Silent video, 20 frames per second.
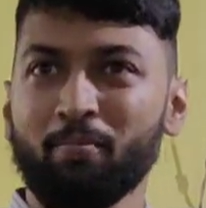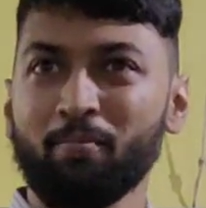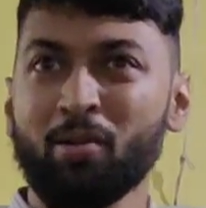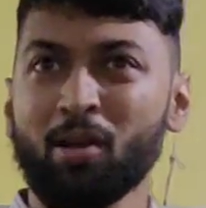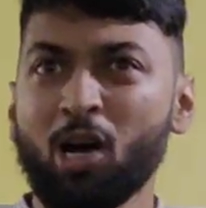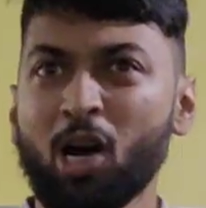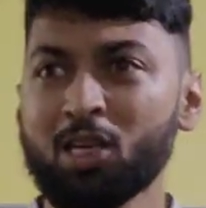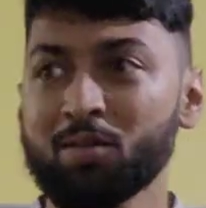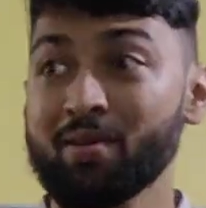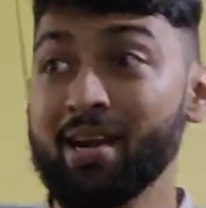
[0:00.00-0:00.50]

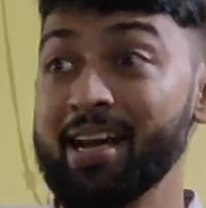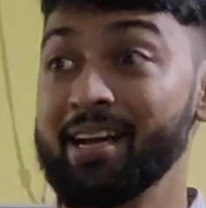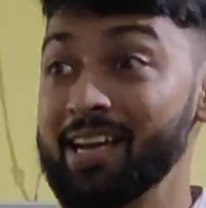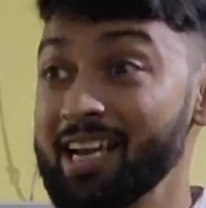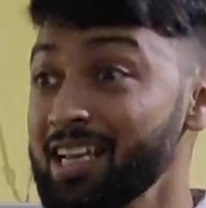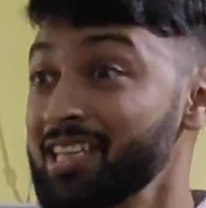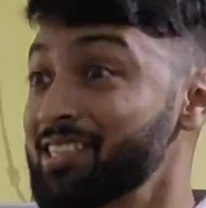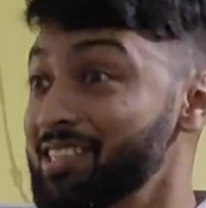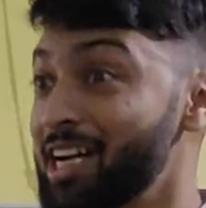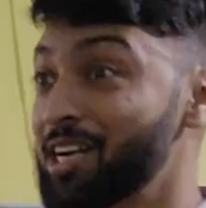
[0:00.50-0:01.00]
because when I
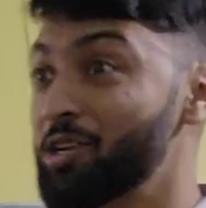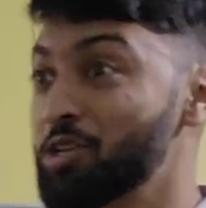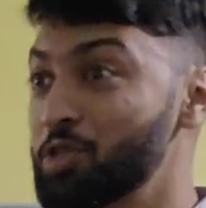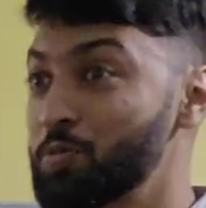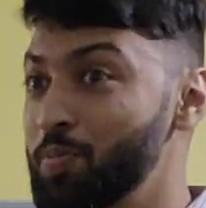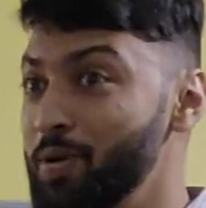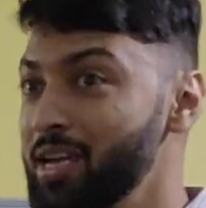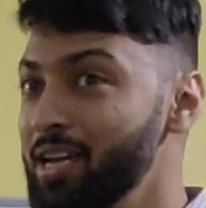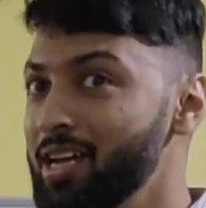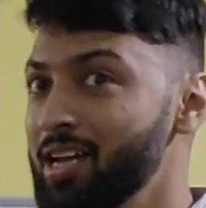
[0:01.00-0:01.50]
did start to
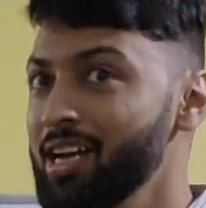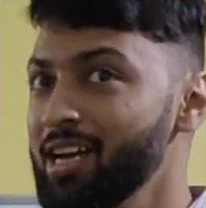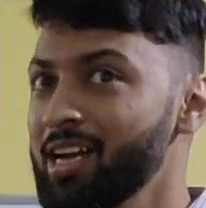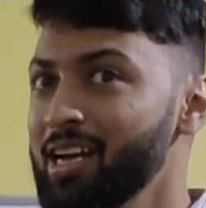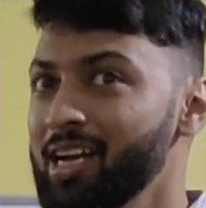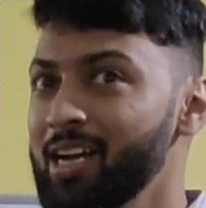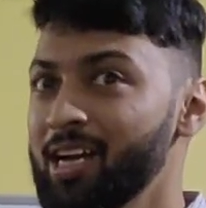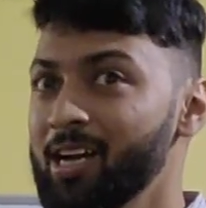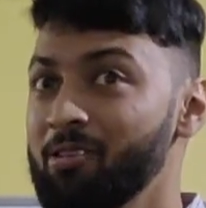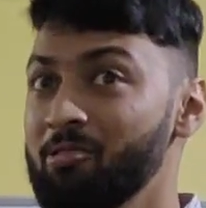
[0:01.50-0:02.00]
speak,
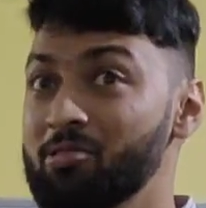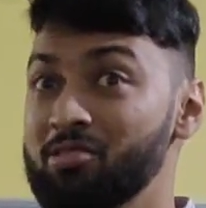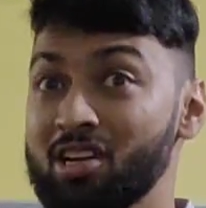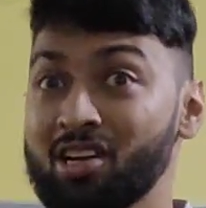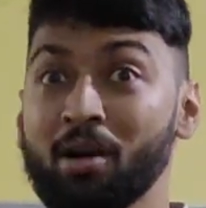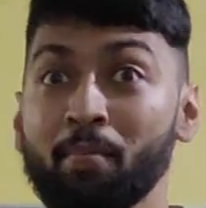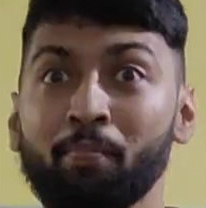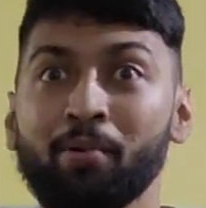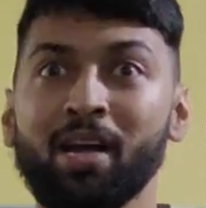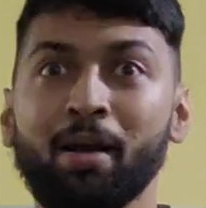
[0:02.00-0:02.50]

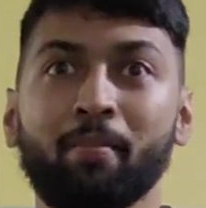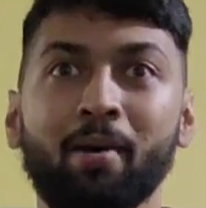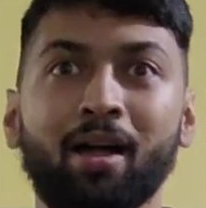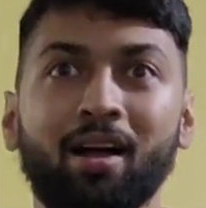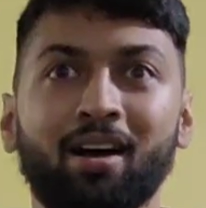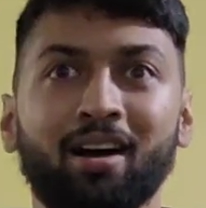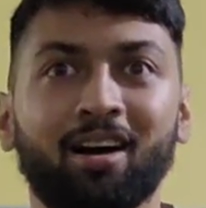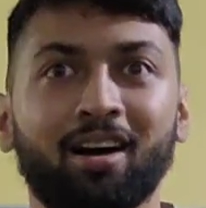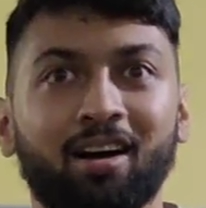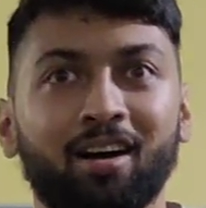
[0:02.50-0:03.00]
accompanied by
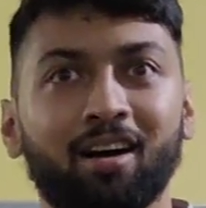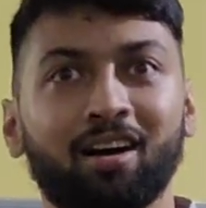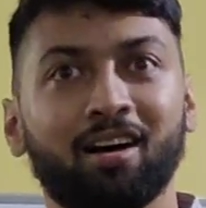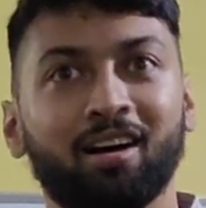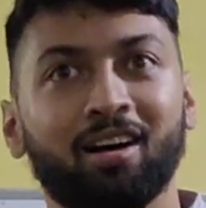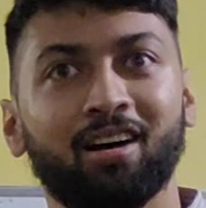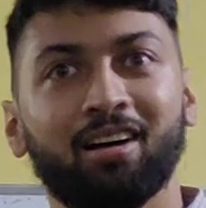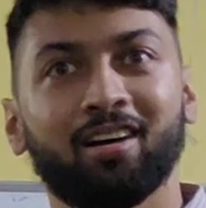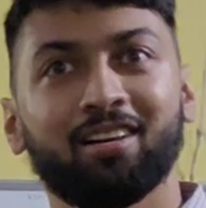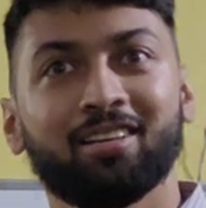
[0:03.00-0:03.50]

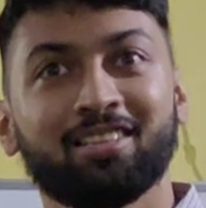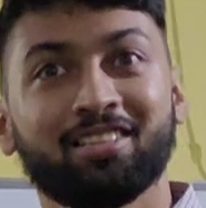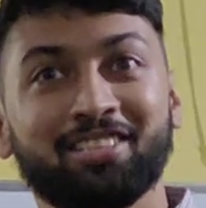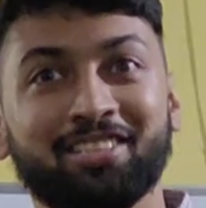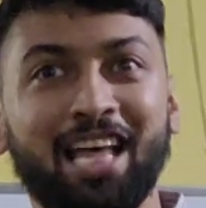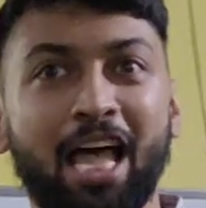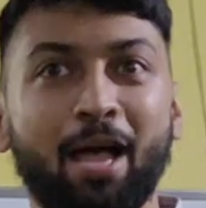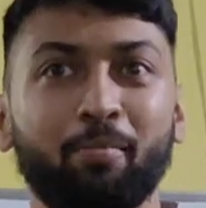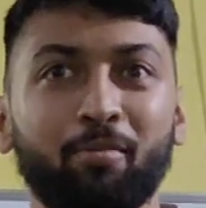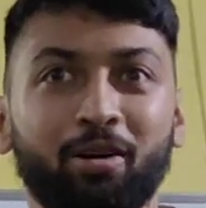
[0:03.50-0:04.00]
a
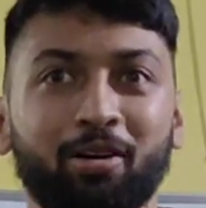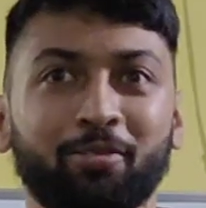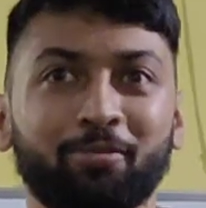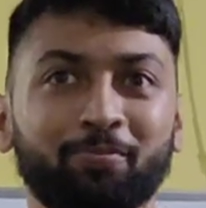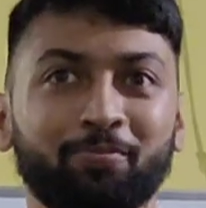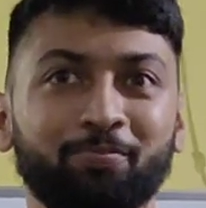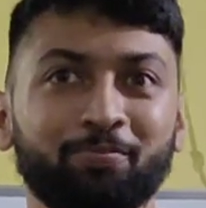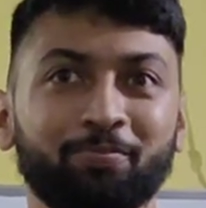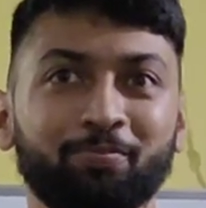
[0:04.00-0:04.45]
stammer.